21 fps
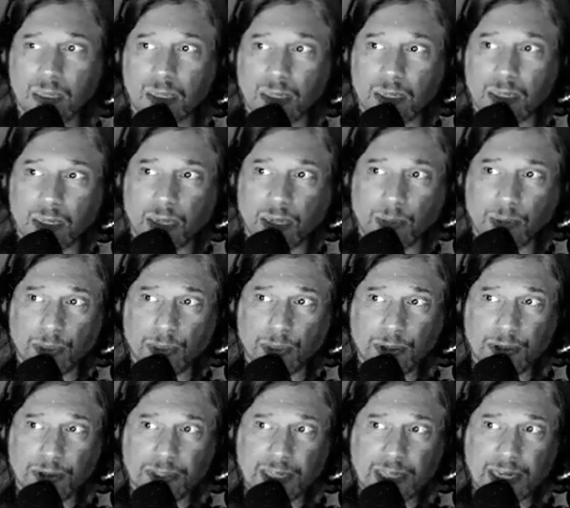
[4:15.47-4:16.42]
Number
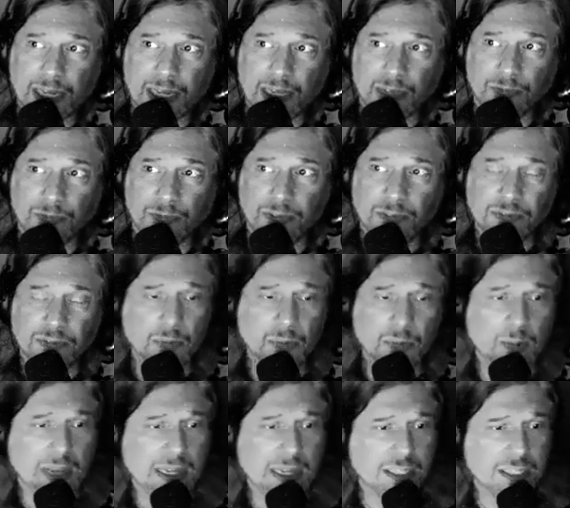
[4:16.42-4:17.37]
13, the 50
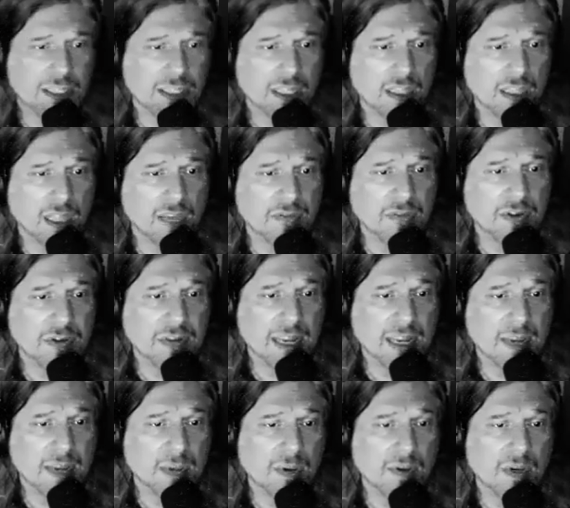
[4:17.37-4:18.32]
ways to love your
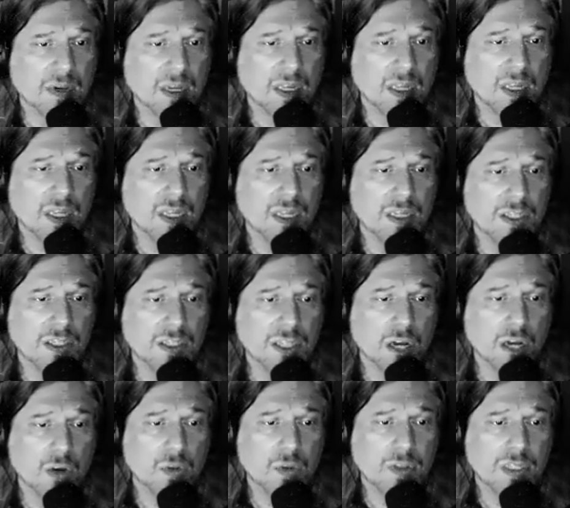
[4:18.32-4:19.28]
neighbor.
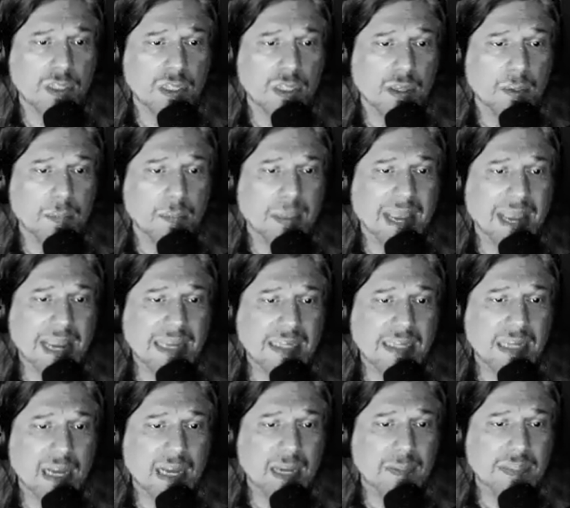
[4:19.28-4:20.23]
Don't paint
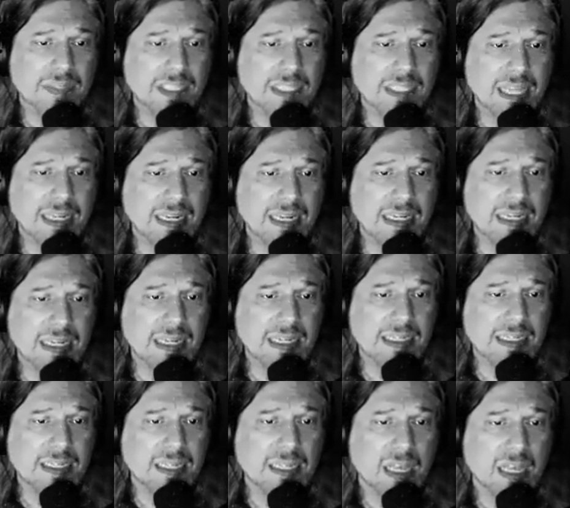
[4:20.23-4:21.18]

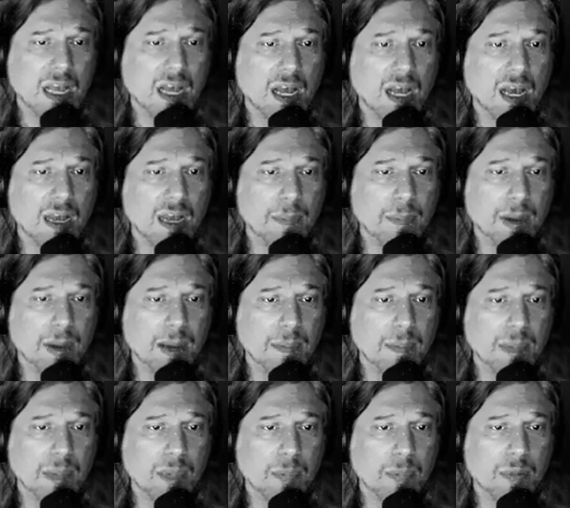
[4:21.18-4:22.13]
obscenities on
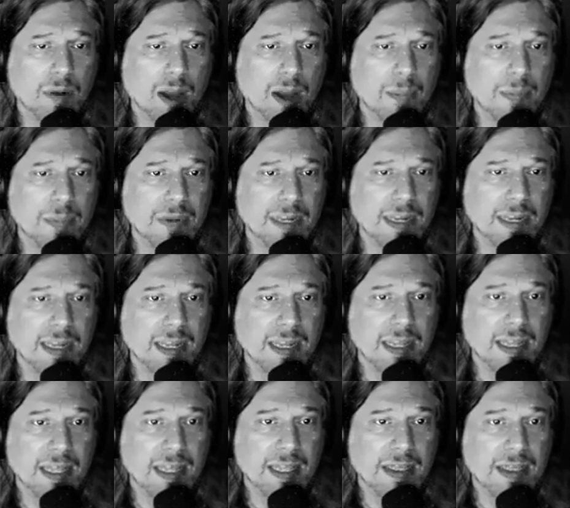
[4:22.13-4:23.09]
public property.
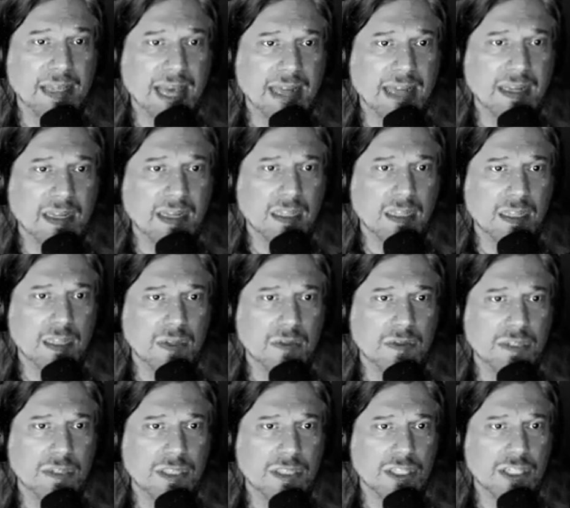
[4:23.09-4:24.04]
That
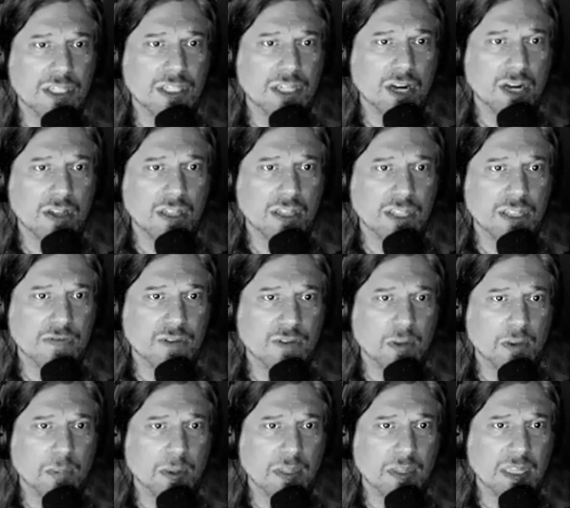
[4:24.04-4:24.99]
includes the
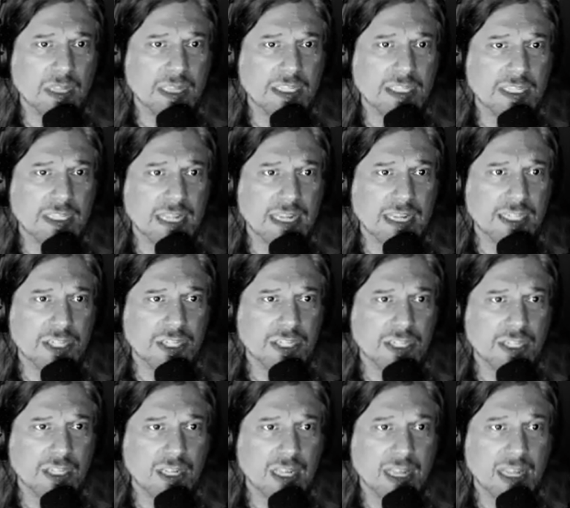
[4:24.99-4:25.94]
Charlottesville police
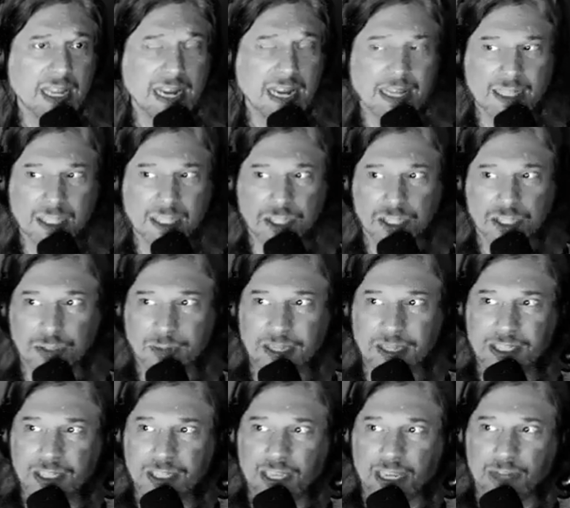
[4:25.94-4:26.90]
station and the
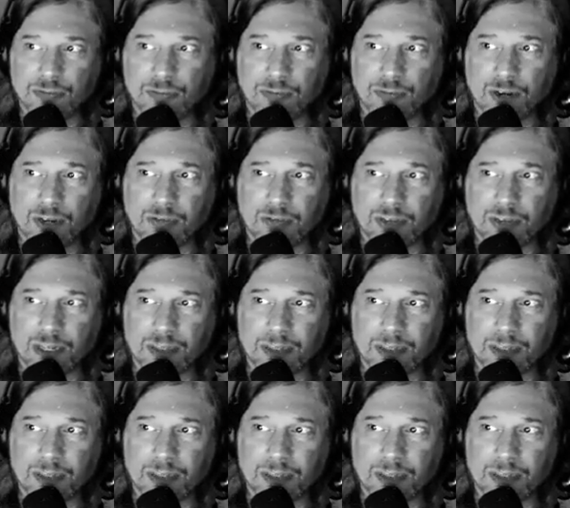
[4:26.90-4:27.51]
streets in front of it.